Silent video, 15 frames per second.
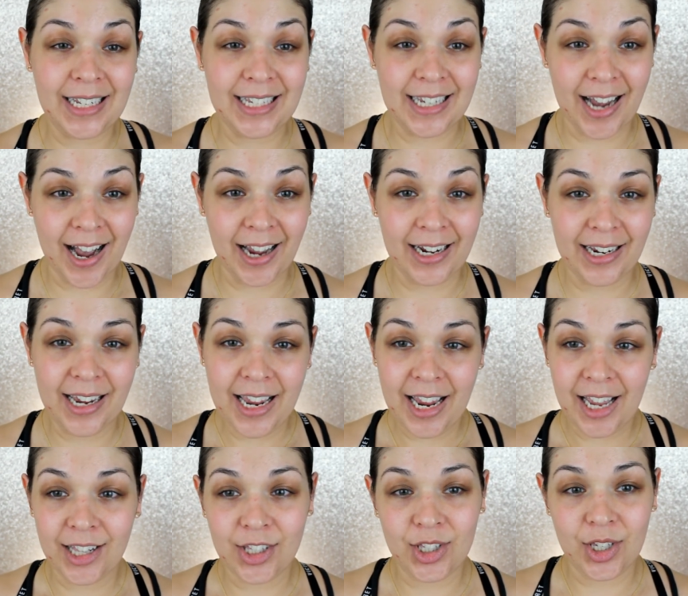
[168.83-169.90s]
done,
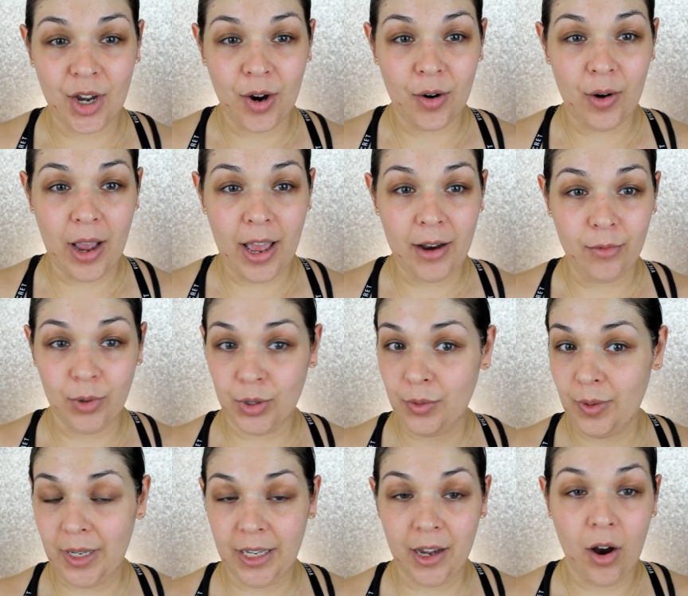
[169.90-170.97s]
and we're
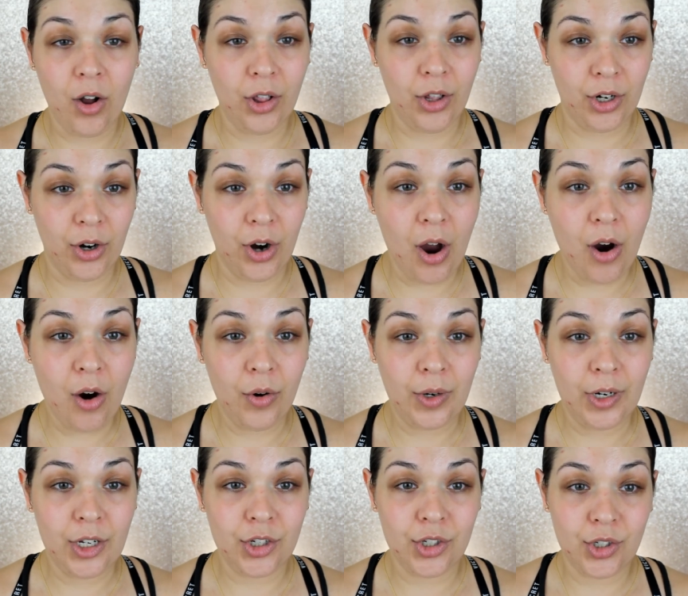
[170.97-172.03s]
doing it all on our
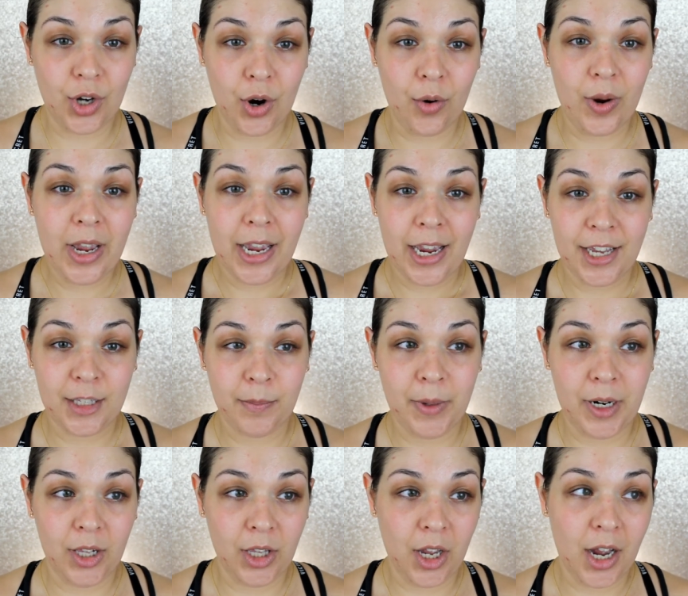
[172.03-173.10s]
own, so it's
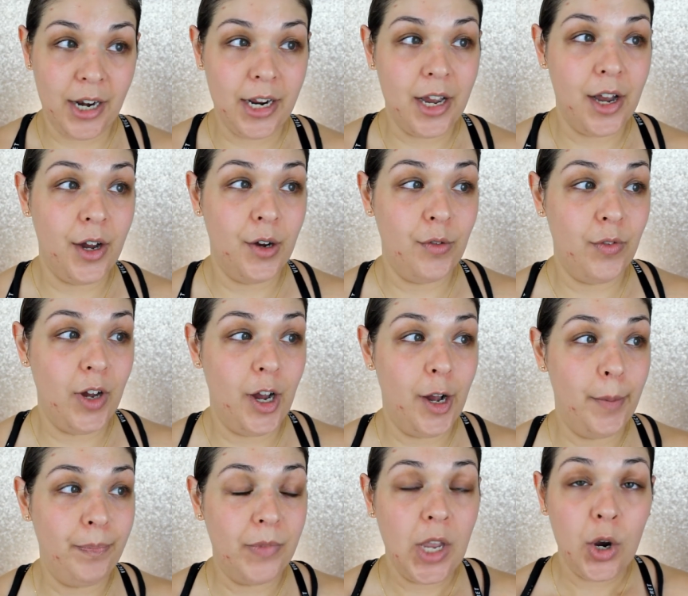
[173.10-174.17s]
been a lot
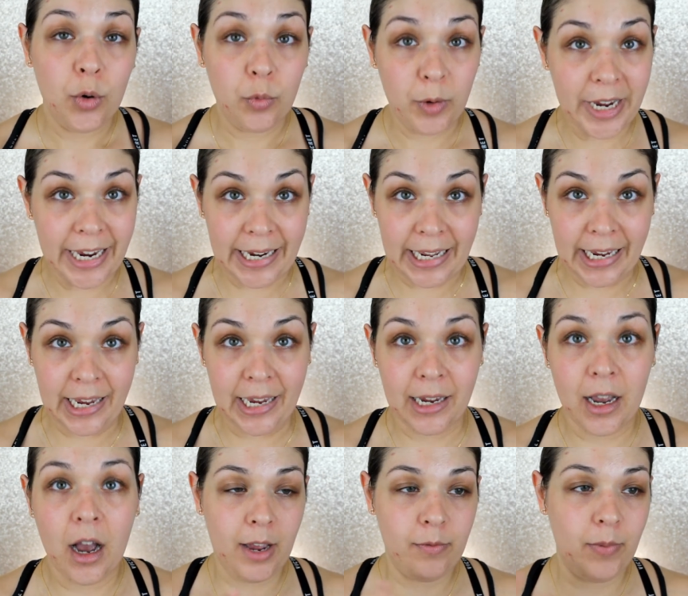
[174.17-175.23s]
of
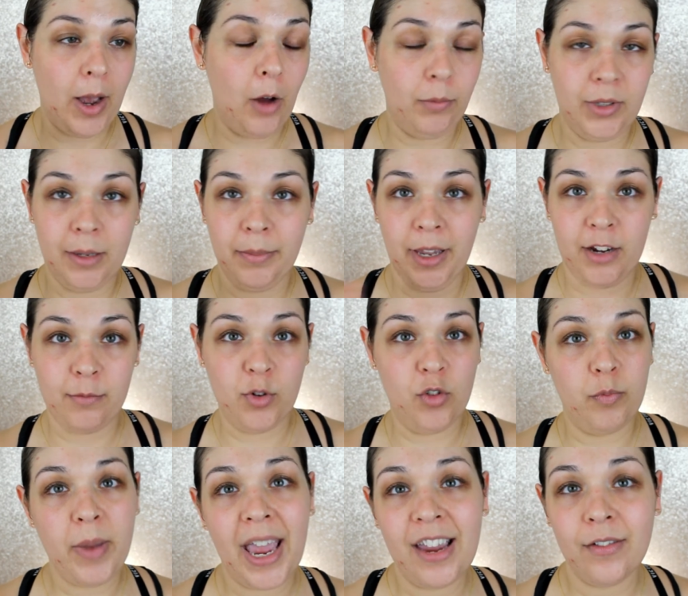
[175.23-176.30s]
weeding. I've helped him like
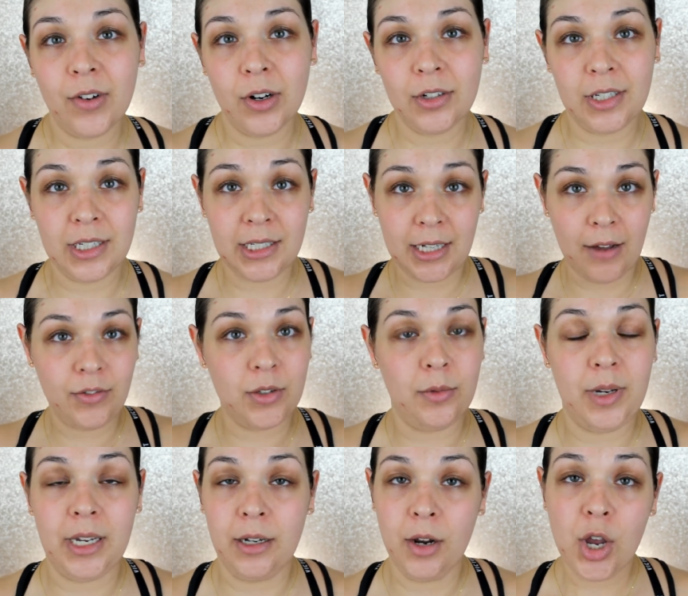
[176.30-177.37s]
move pavers and stuff so
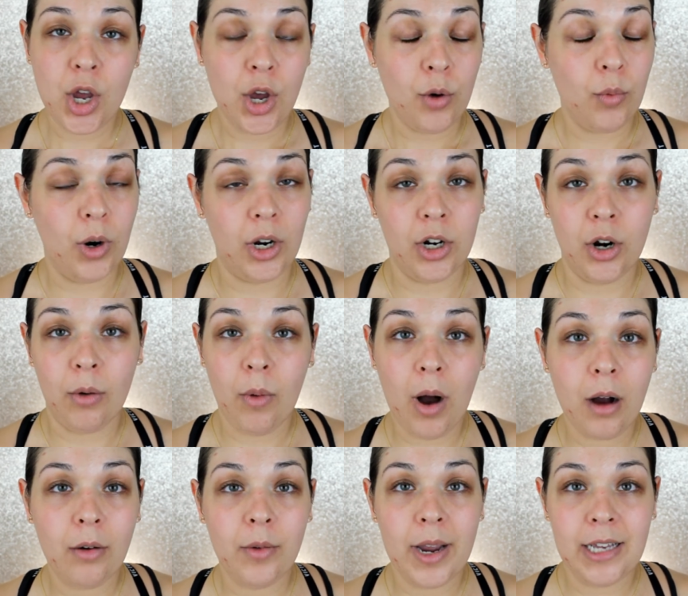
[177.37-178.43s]
we can work on our
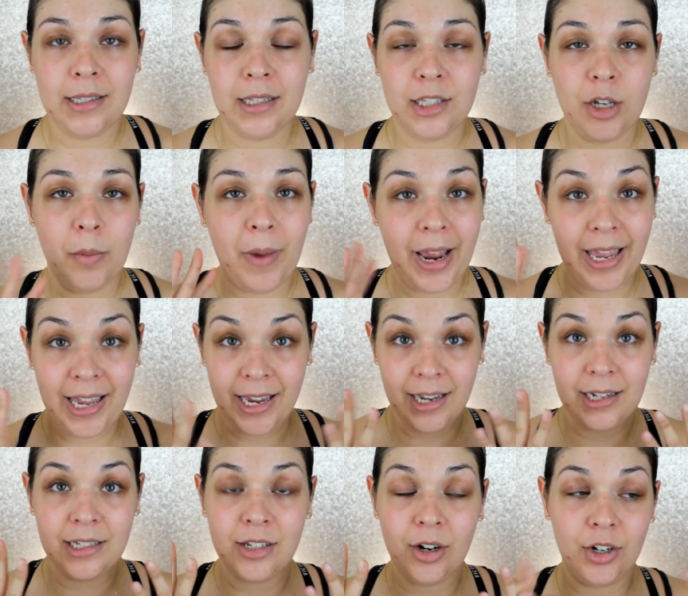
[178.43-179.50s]
walkways, and so my
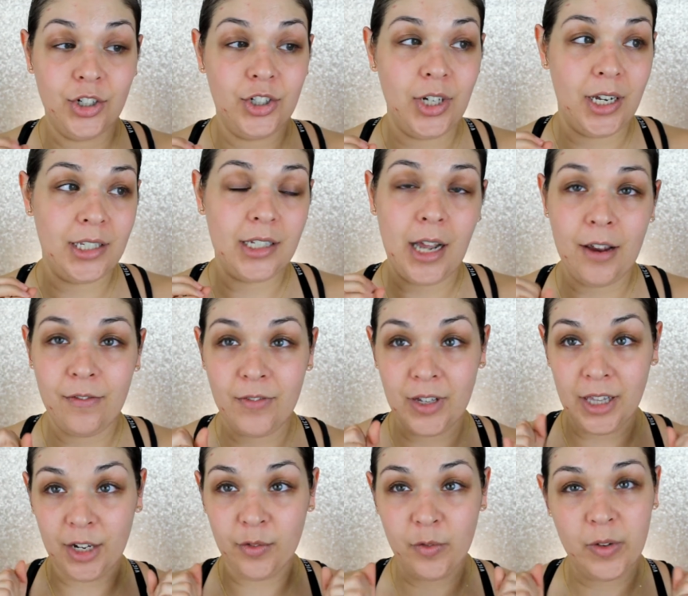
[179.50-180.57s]
hands are just, I feel
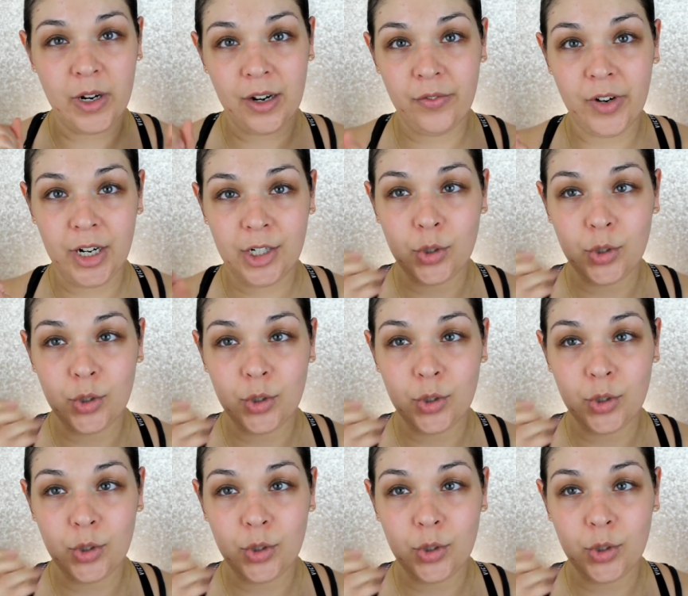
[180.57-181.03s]
like very